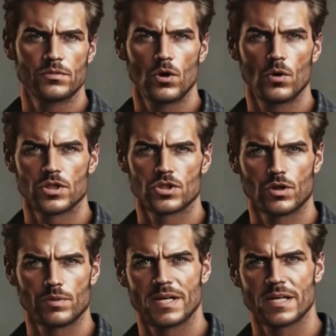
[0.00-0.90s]
knowing the
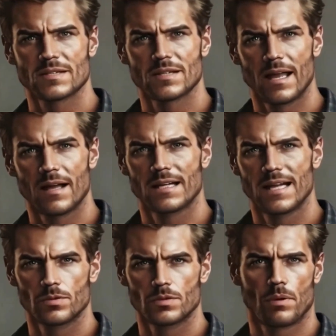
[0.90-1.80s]
script inside out
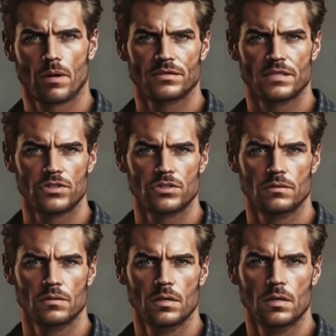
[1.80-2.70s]
enabled
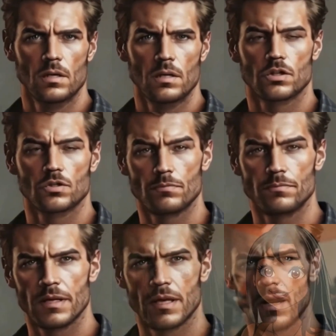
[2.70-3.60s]
improvisation, contributing to